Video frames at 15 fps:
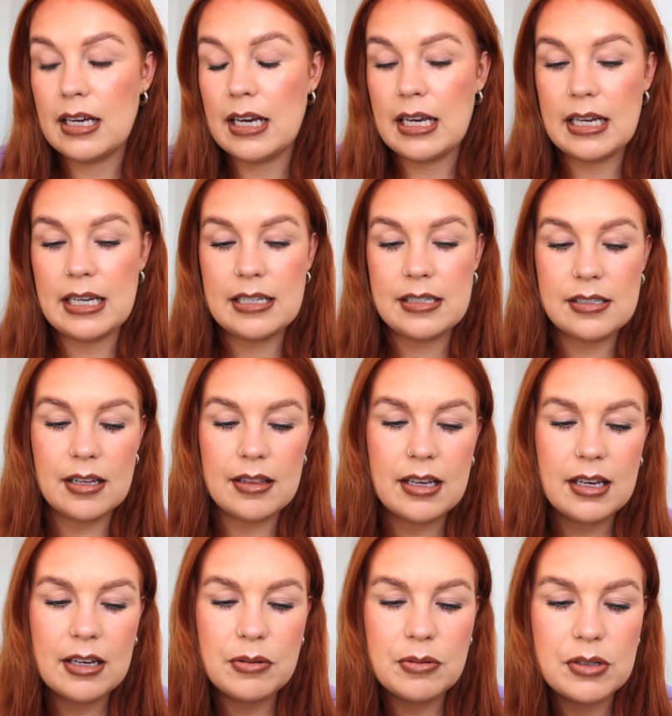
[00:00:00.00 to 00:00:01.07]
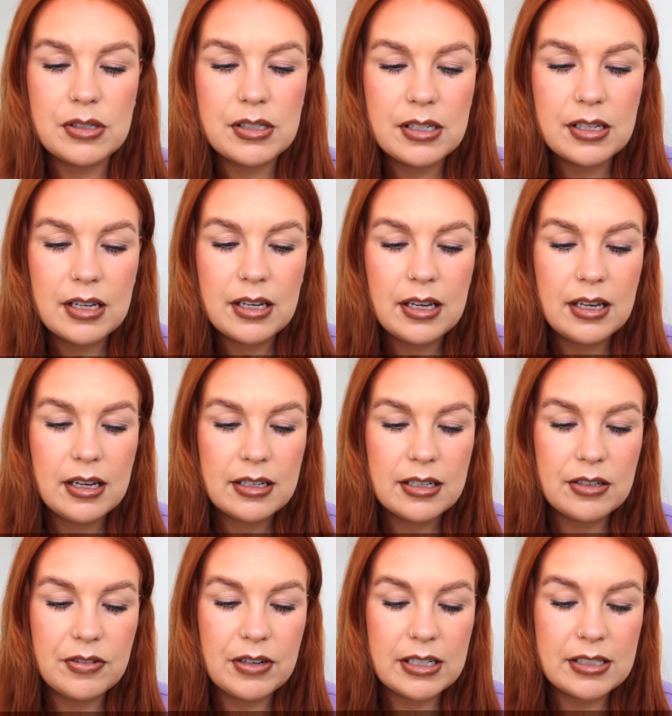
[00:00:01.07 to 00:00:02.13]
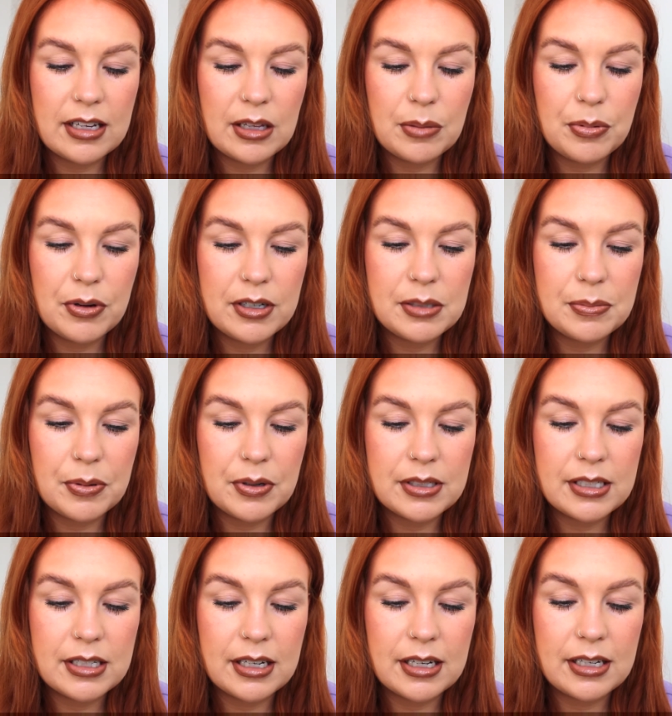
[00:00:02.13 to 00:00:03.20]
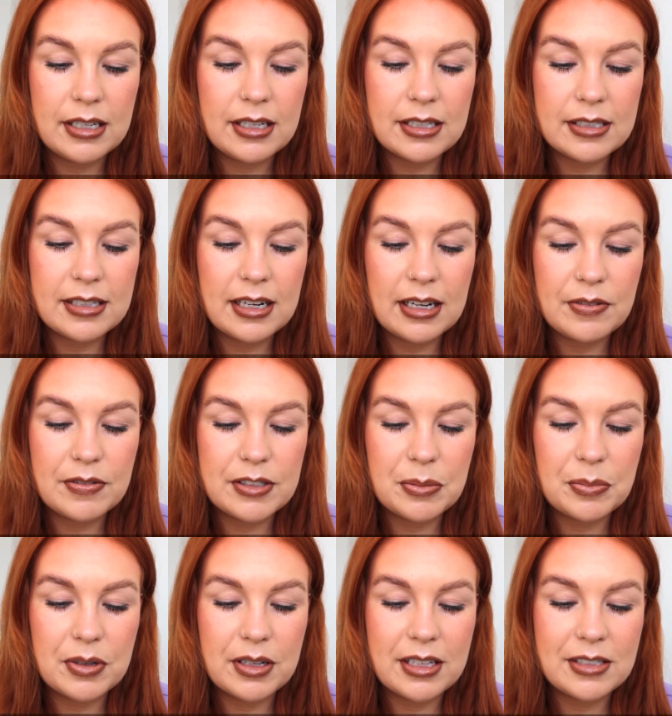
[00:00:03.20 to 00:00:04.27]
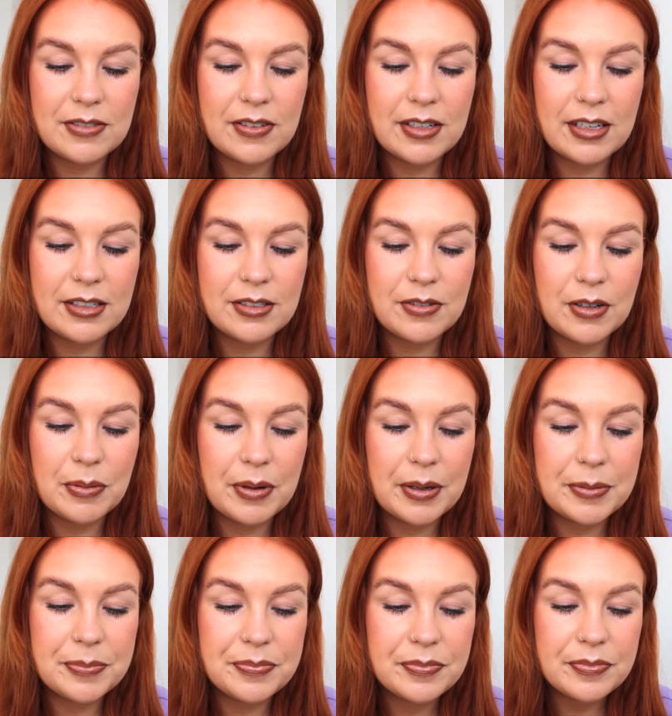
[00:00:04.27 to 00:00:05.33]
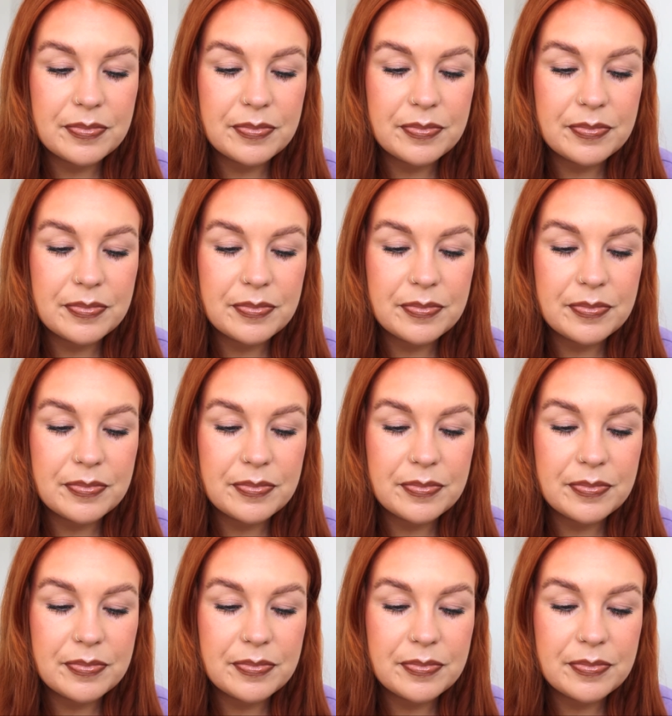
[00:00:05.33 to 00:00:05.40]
It is, I think it was, didn't really say the price point, did I? You can tell I haven't done one of these videos for a while.